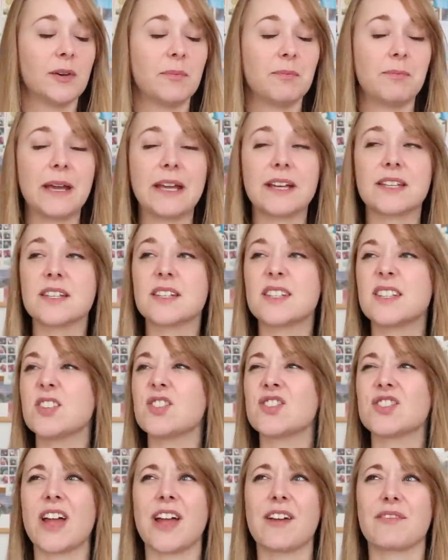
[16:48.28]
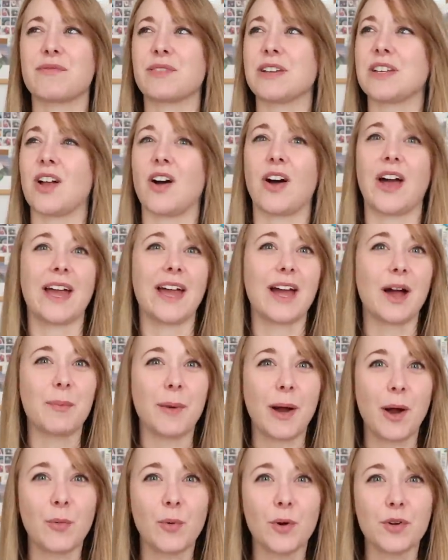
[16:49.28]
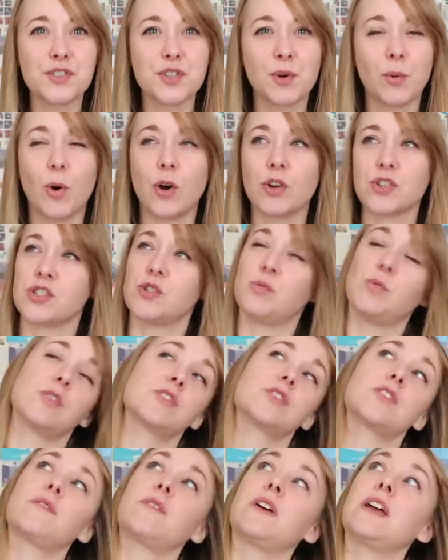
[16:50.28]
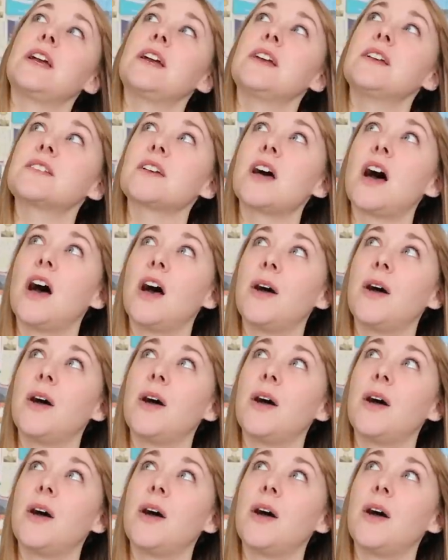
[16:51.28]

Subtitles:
make a decision every night about what to watch or what to read.